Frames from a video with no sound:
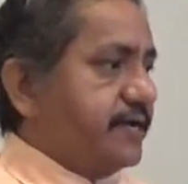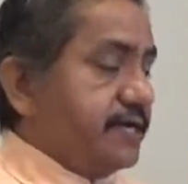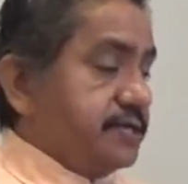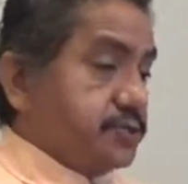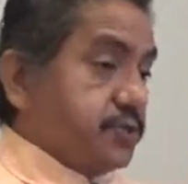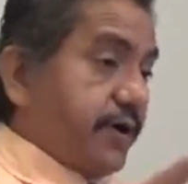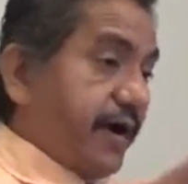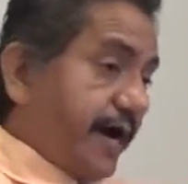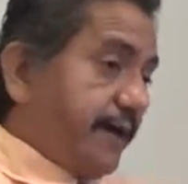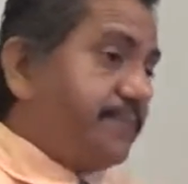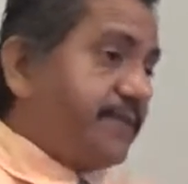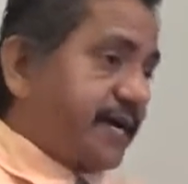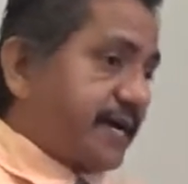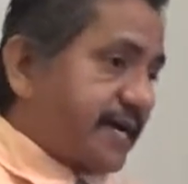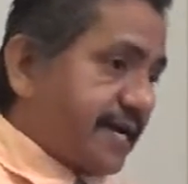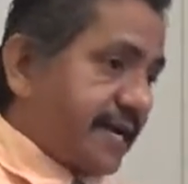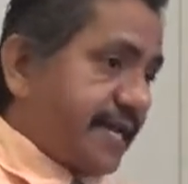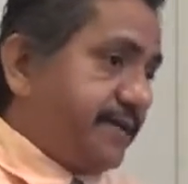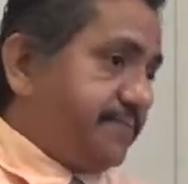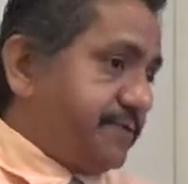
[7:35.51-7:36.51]
Mm-hmm. So I'm
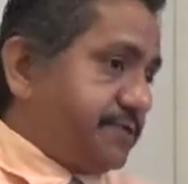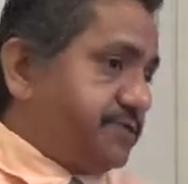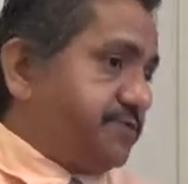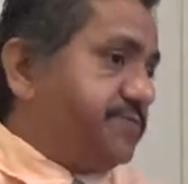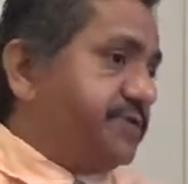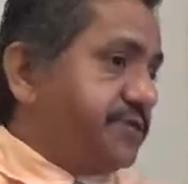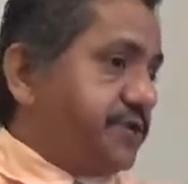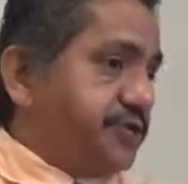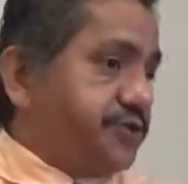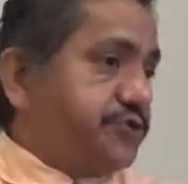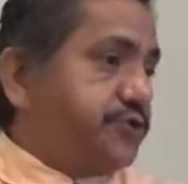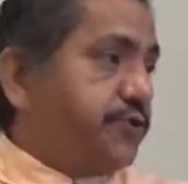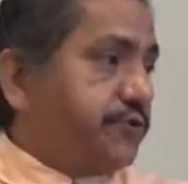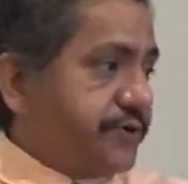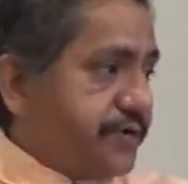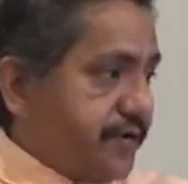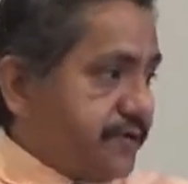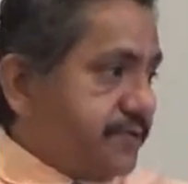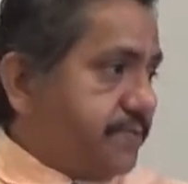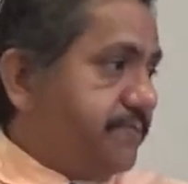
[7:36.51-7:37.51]
not claiming to be an
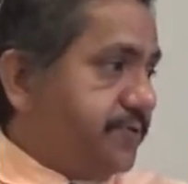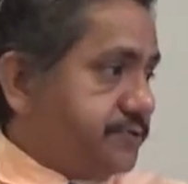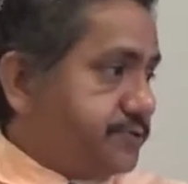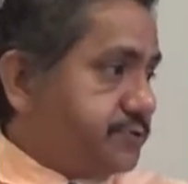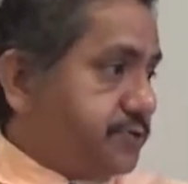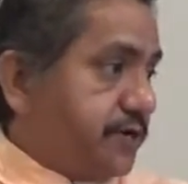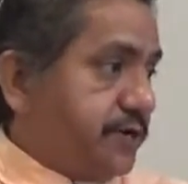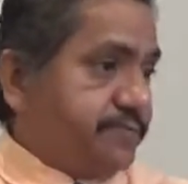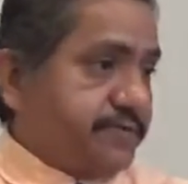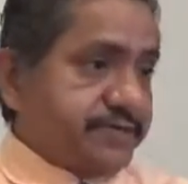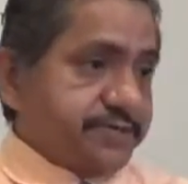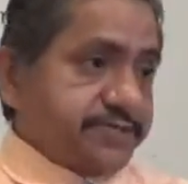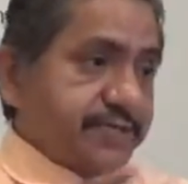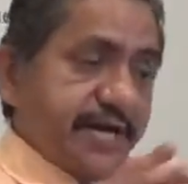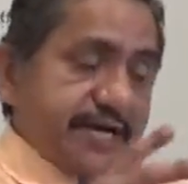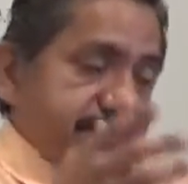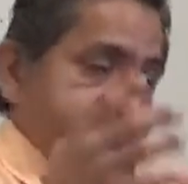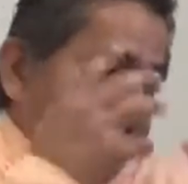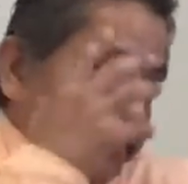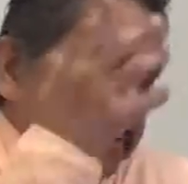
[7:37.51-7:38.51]
authority on the mother's heart because
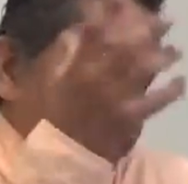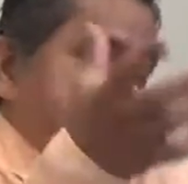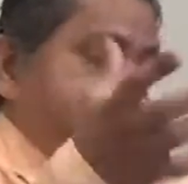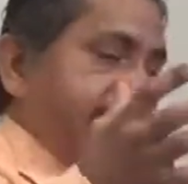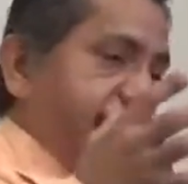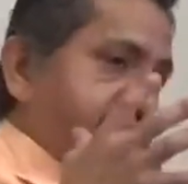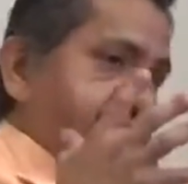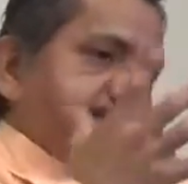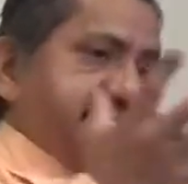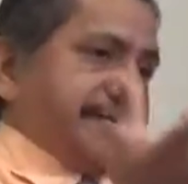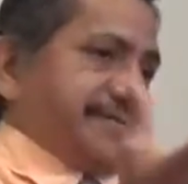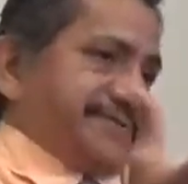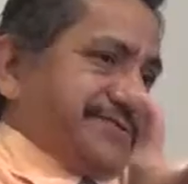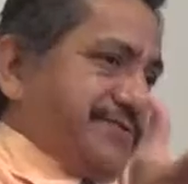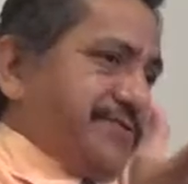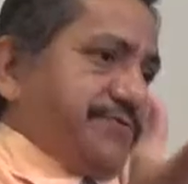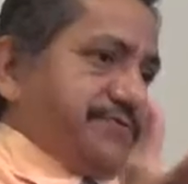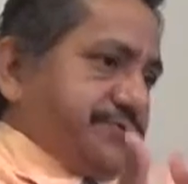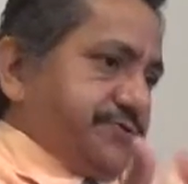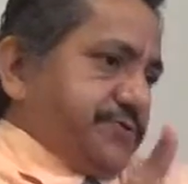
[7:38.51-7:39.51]
that, even then I was like,
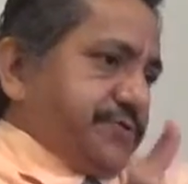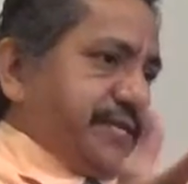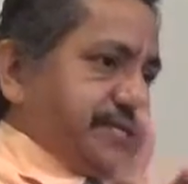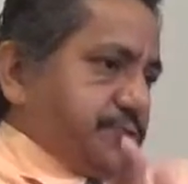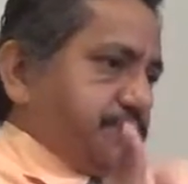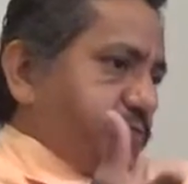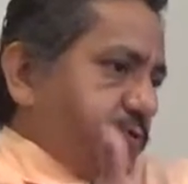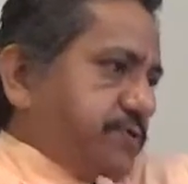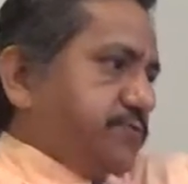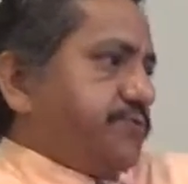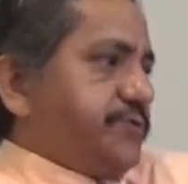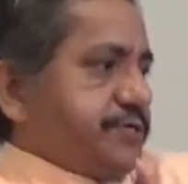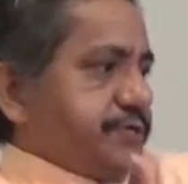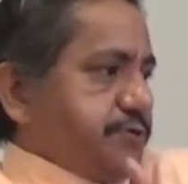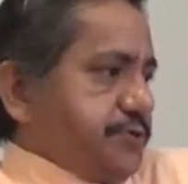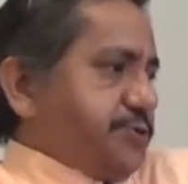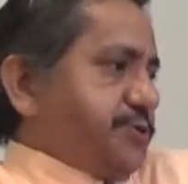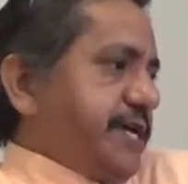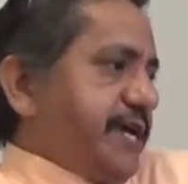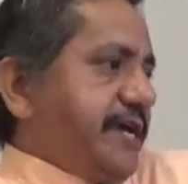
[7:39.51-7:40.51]
no, you know, that's wrong. what
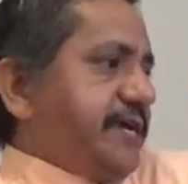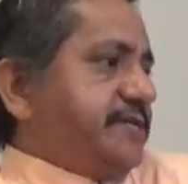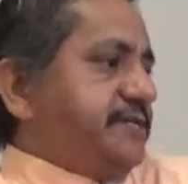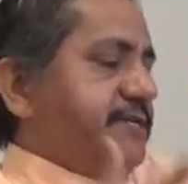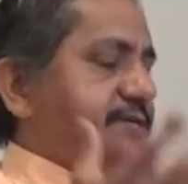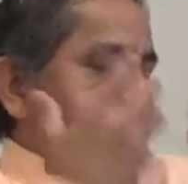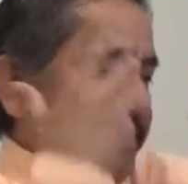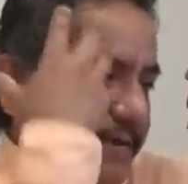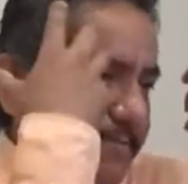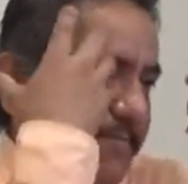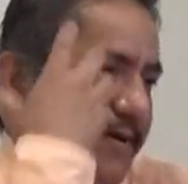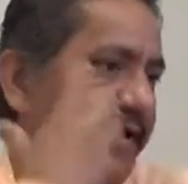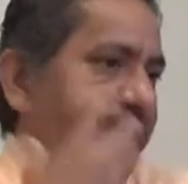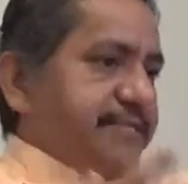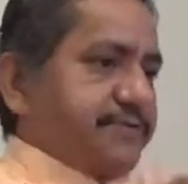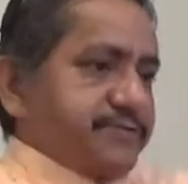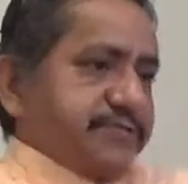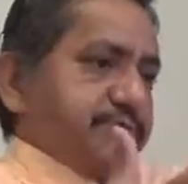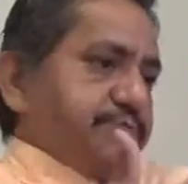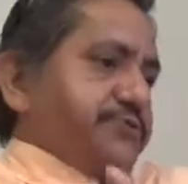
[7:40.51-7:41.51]
you're saying in my
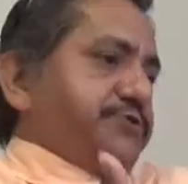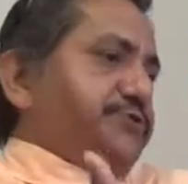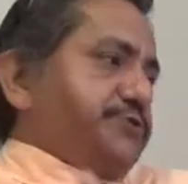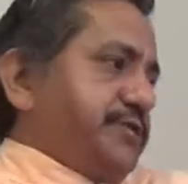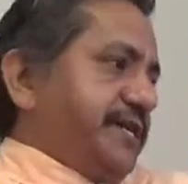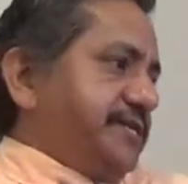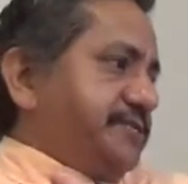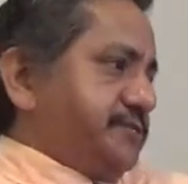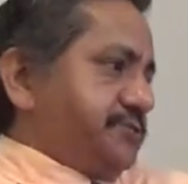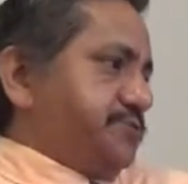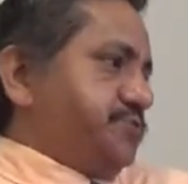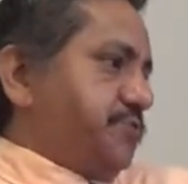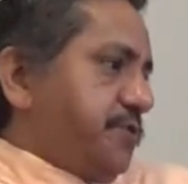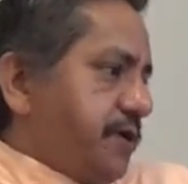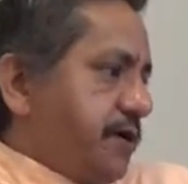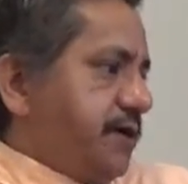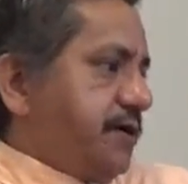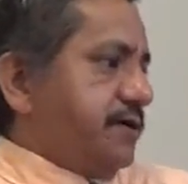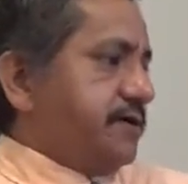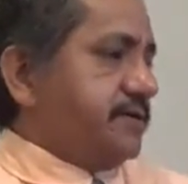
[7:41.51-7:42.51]
mind. It was like what you're saying is
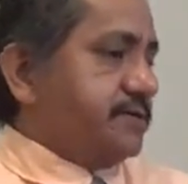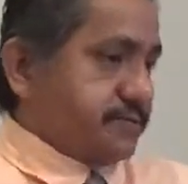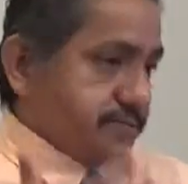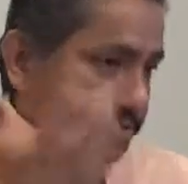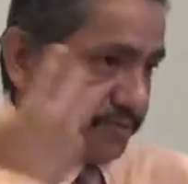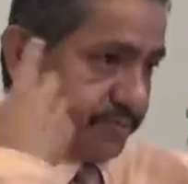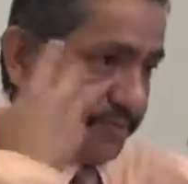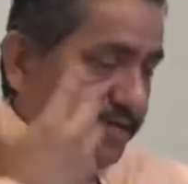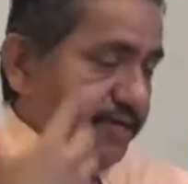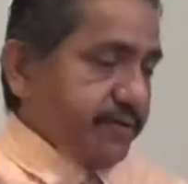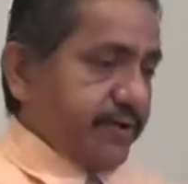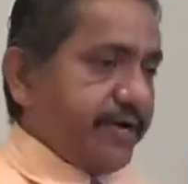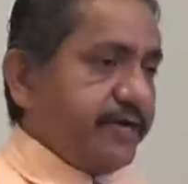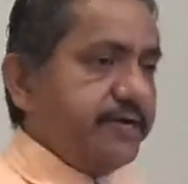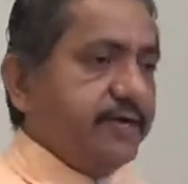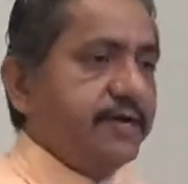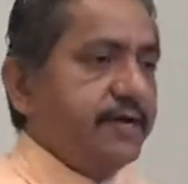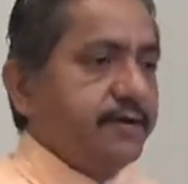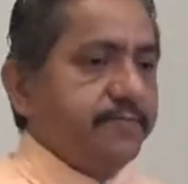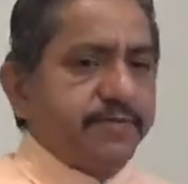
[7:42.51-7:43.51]
wrong to me,
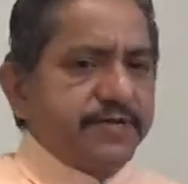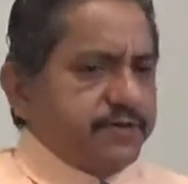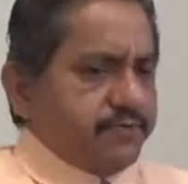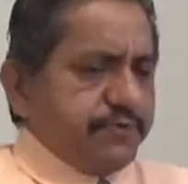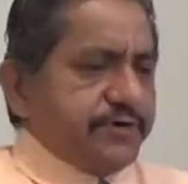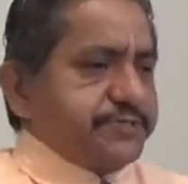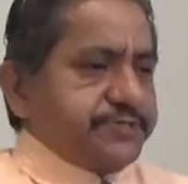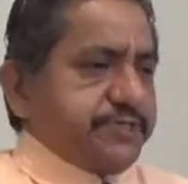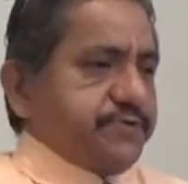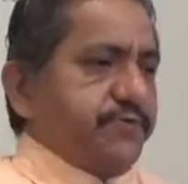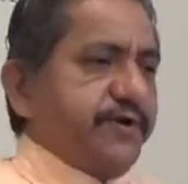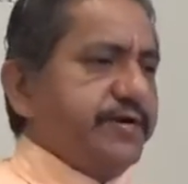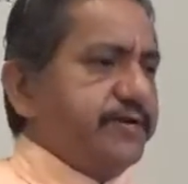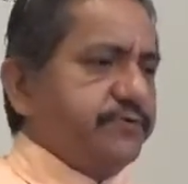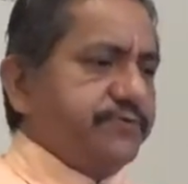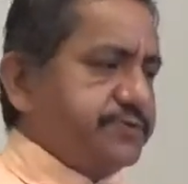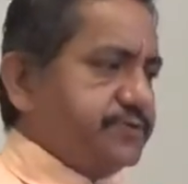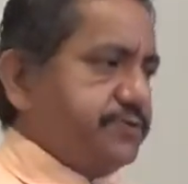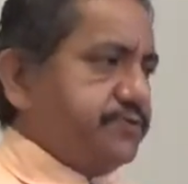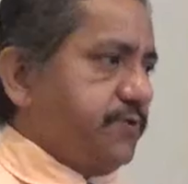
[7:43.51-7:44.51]
right? But it wasn't, right?
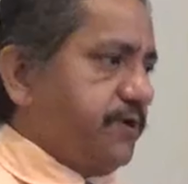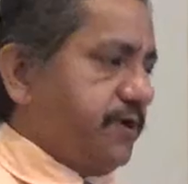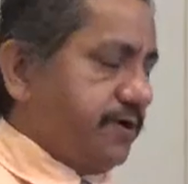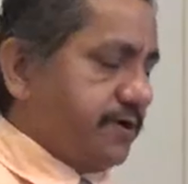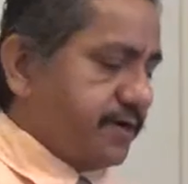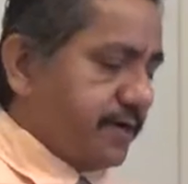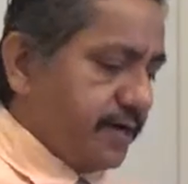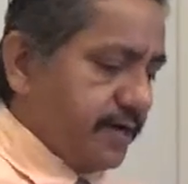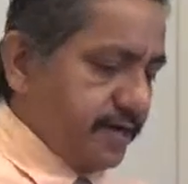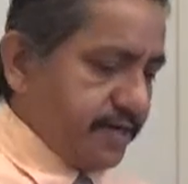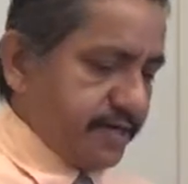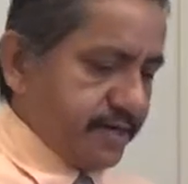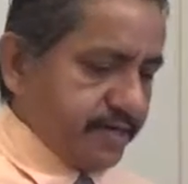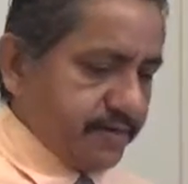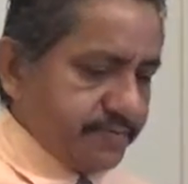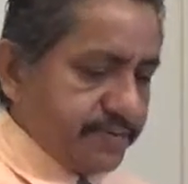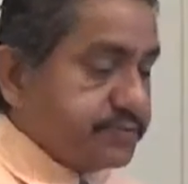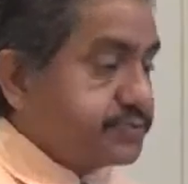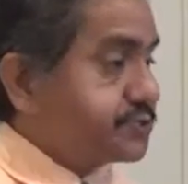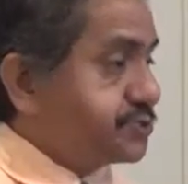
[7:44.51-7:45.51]
It wasn't wrong. it
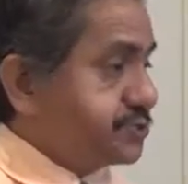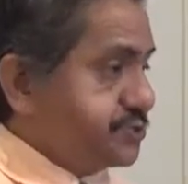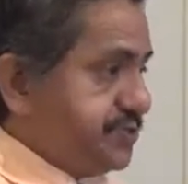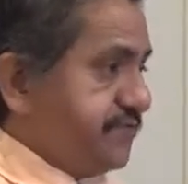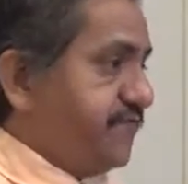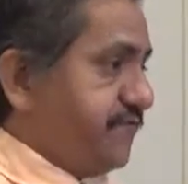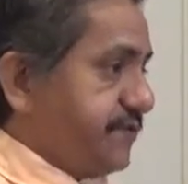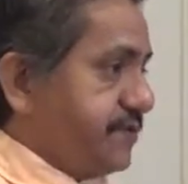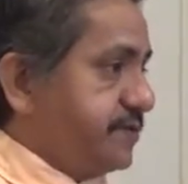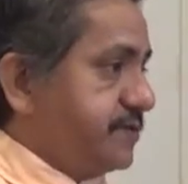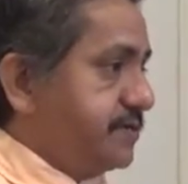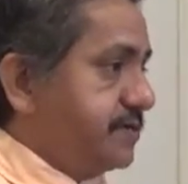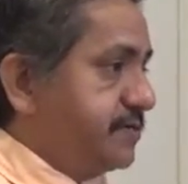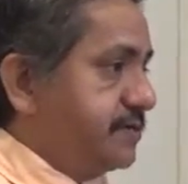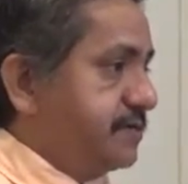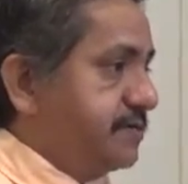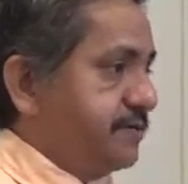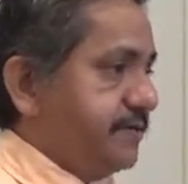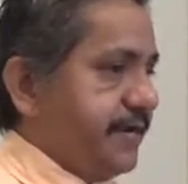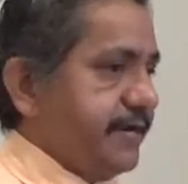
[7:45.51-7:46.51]
was just different,
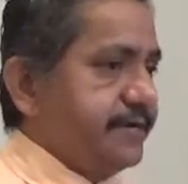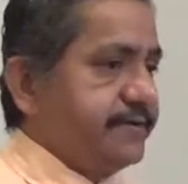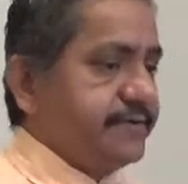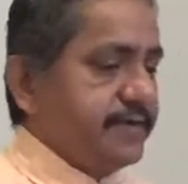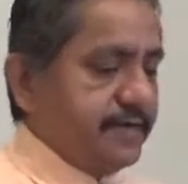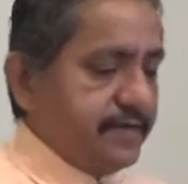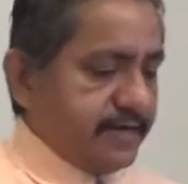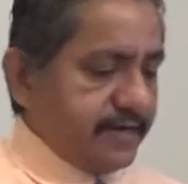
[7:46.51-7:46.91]
mm-hmm. right?